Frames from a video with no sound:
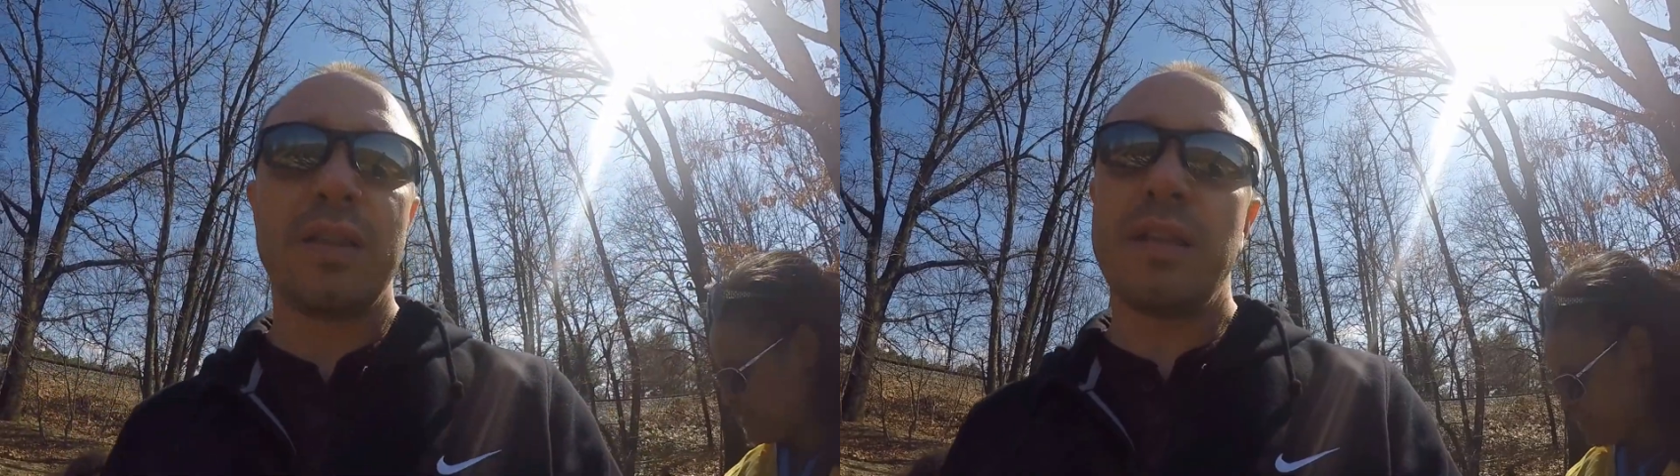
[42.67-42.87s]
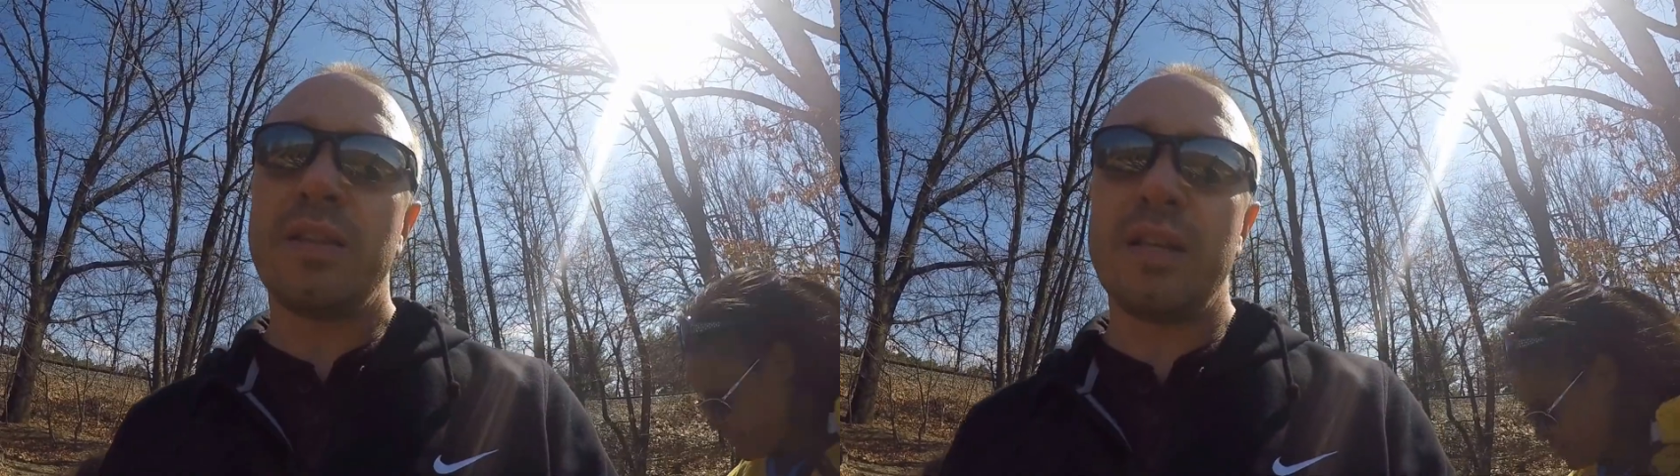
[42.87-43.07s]

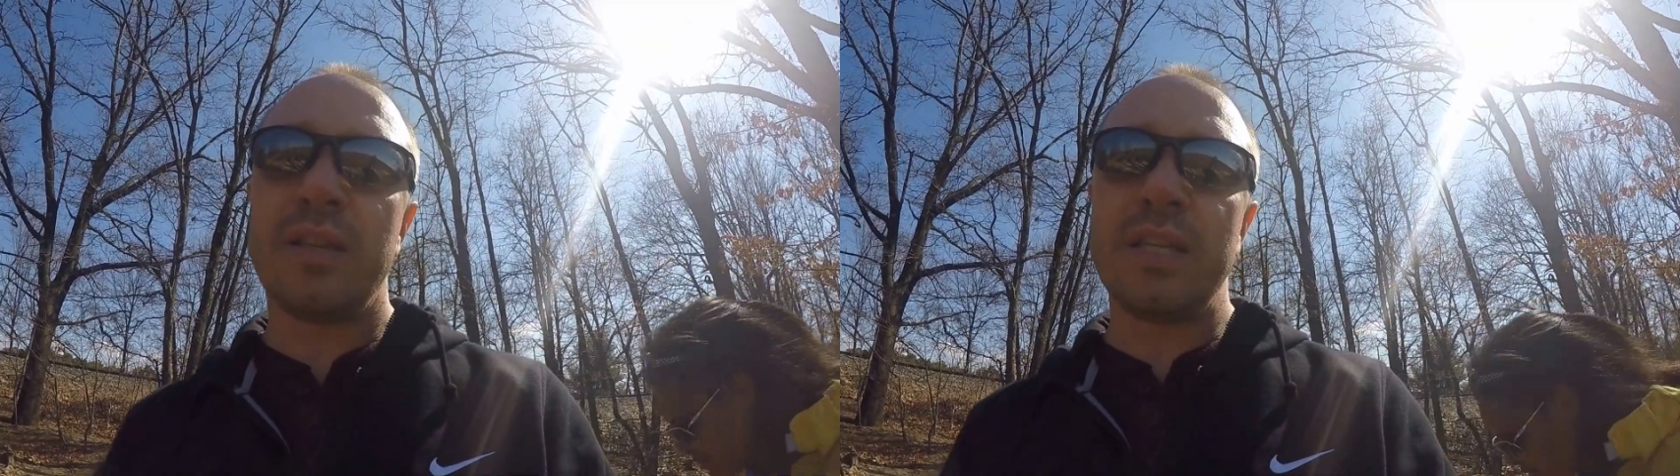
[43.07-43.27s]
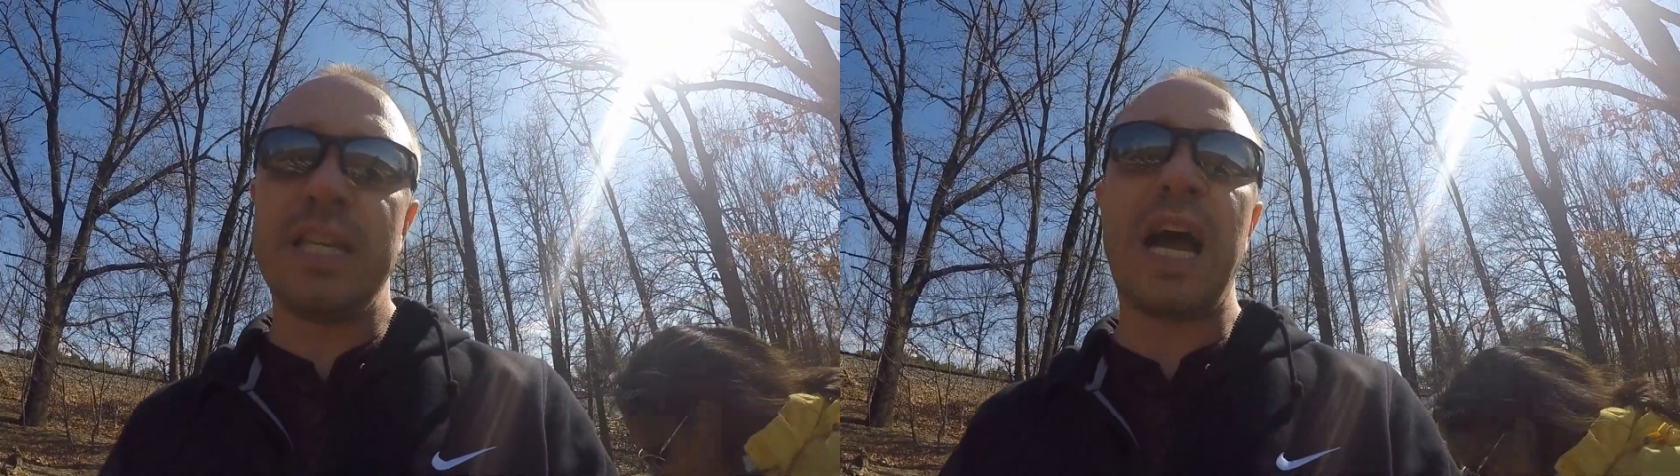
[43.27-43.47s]
the,
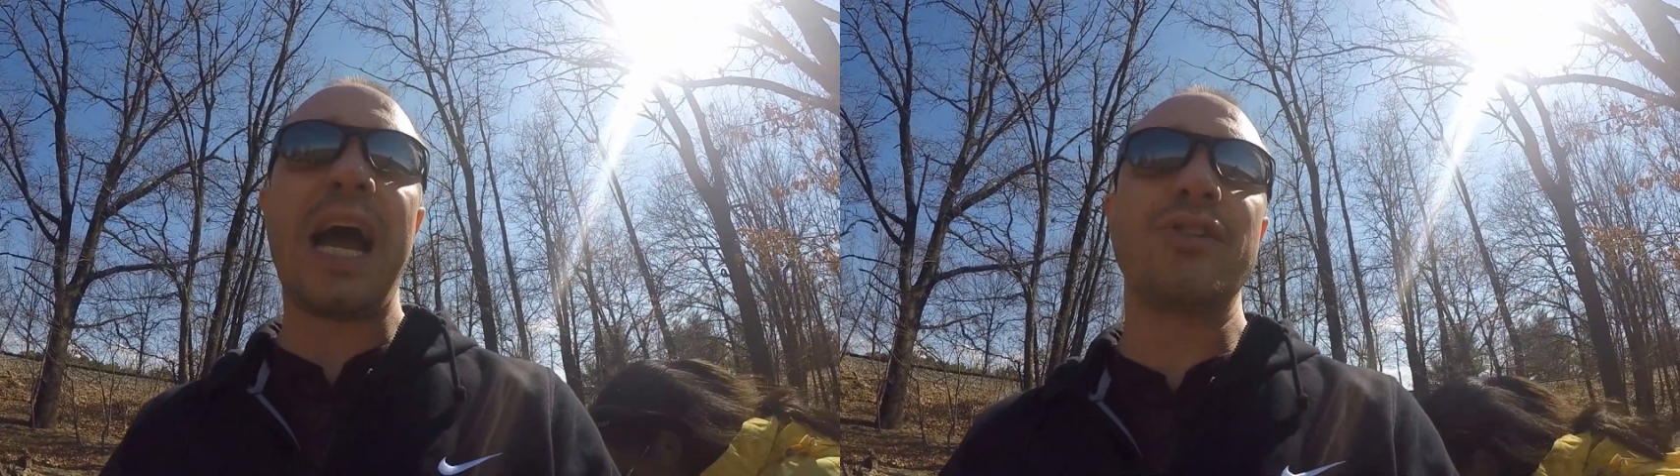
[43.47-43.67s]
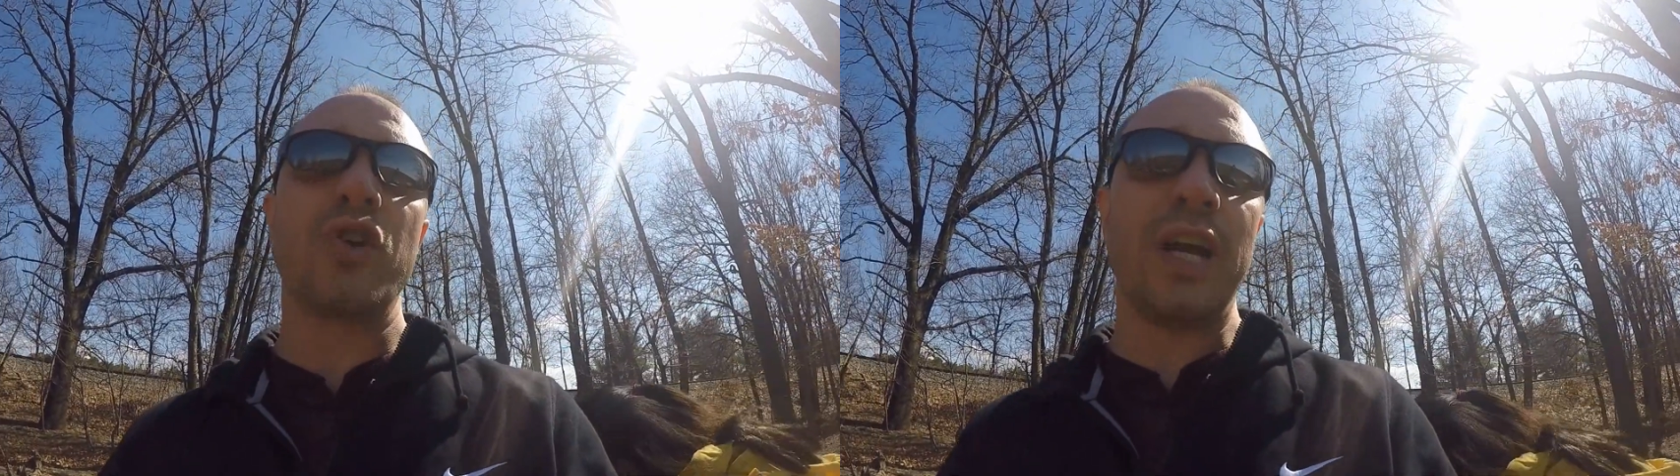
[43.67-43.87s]
the,
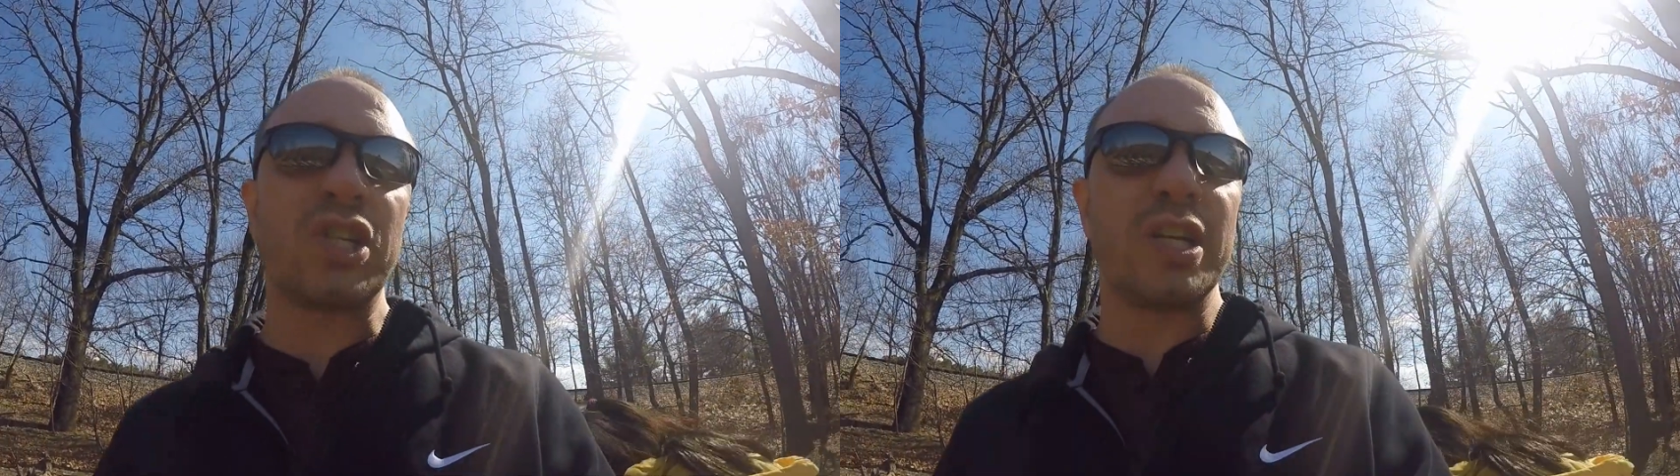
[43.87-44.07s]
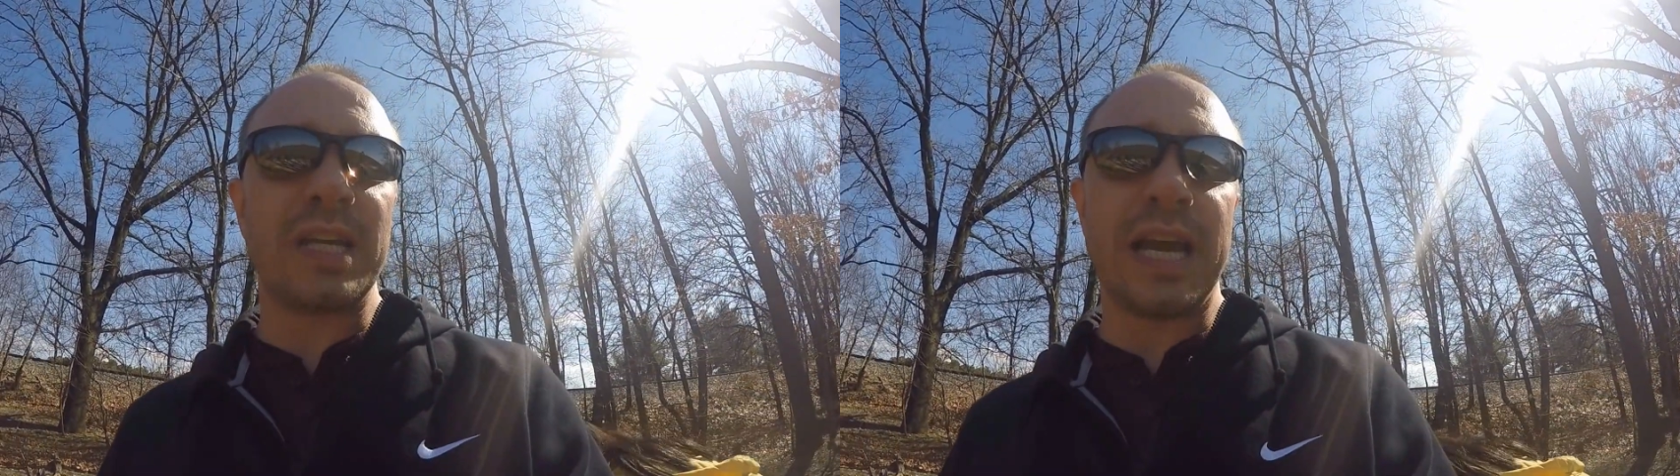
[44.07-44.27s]

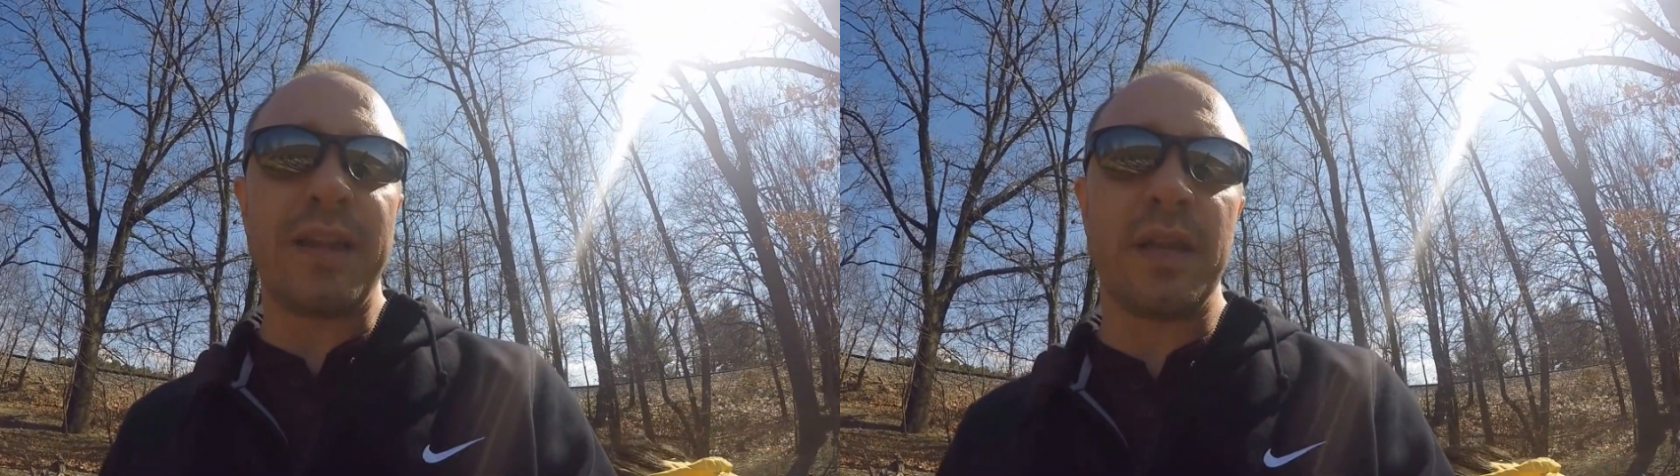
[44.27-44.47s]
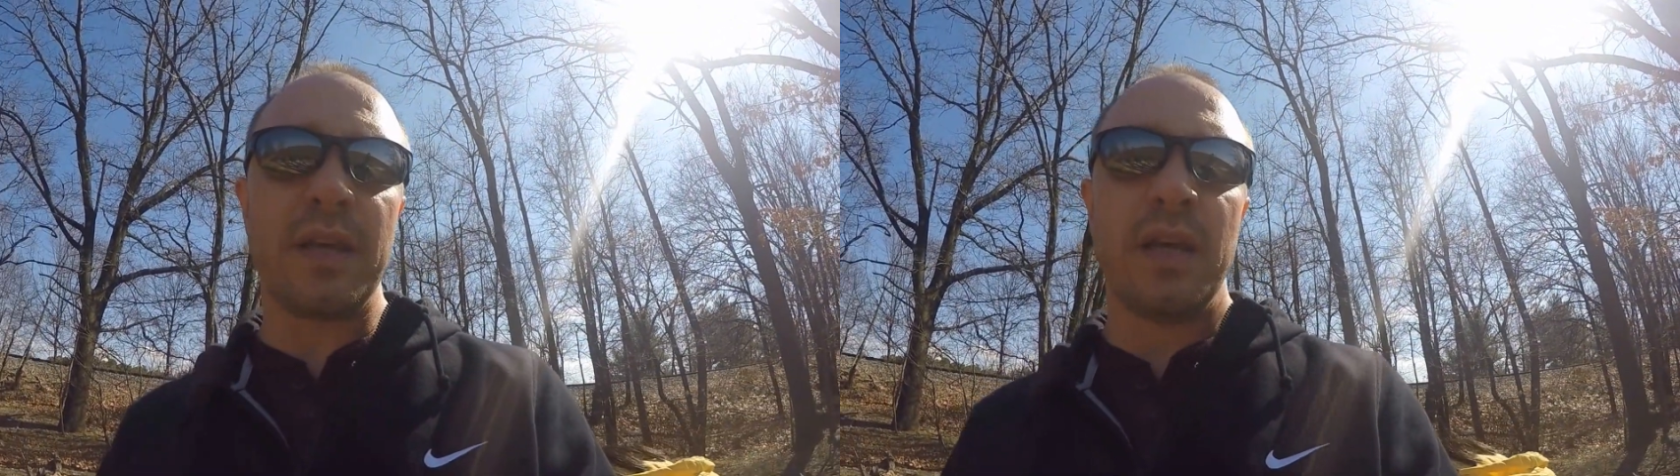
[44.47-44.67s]
dehydration
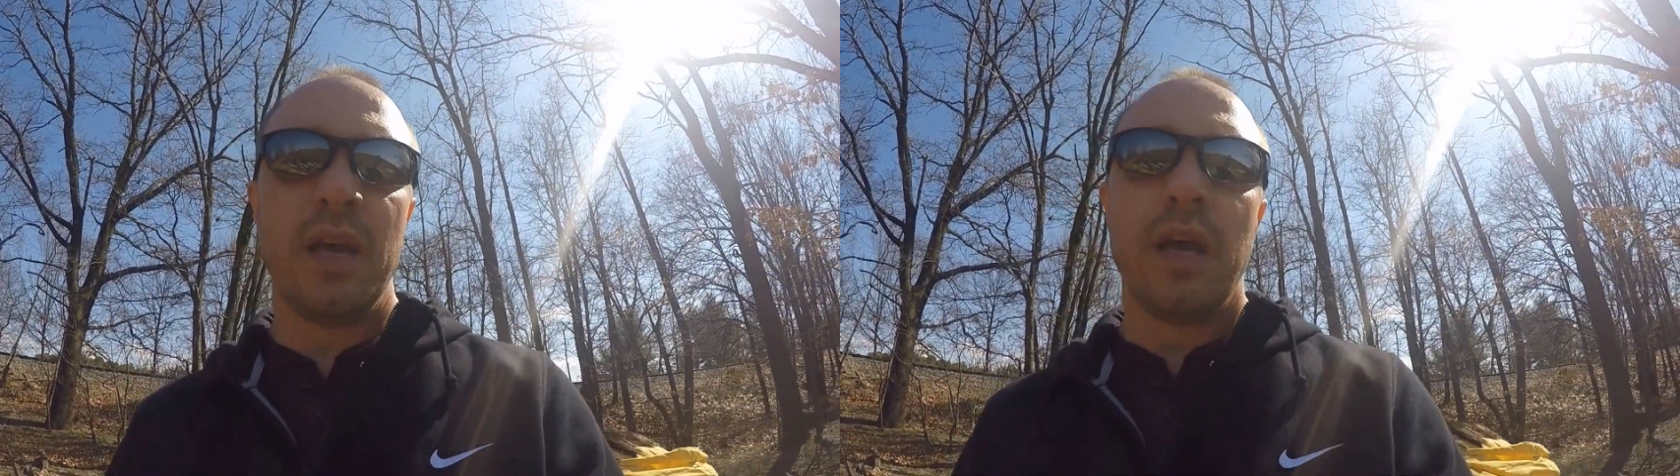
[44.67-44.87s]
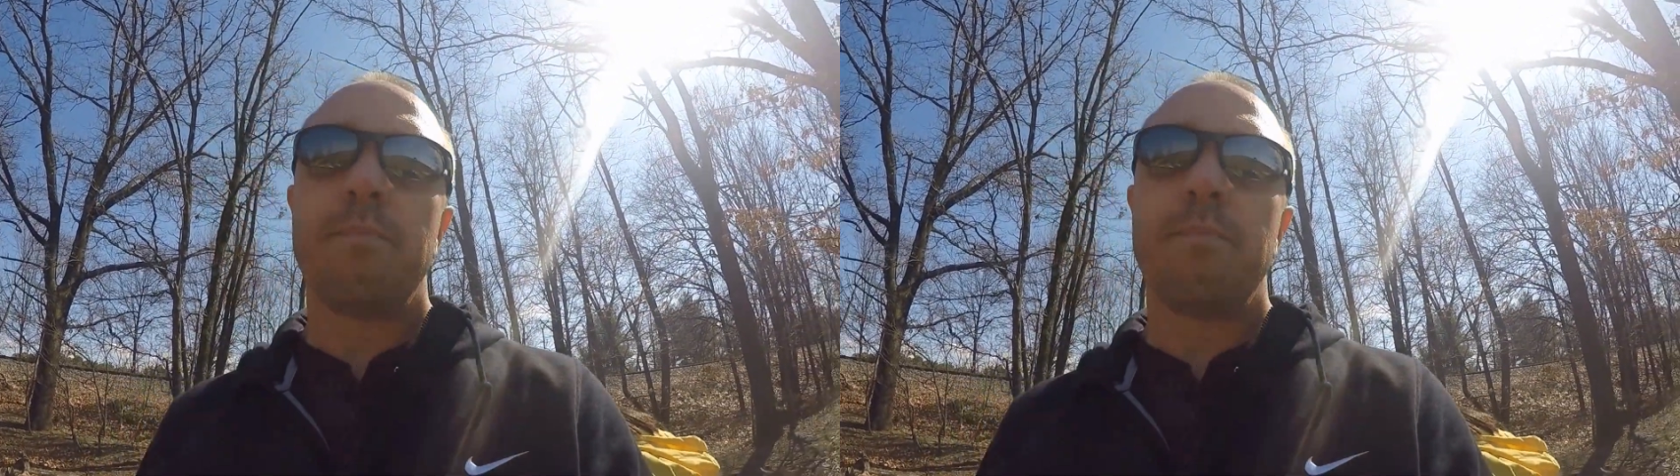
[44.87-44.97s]
and the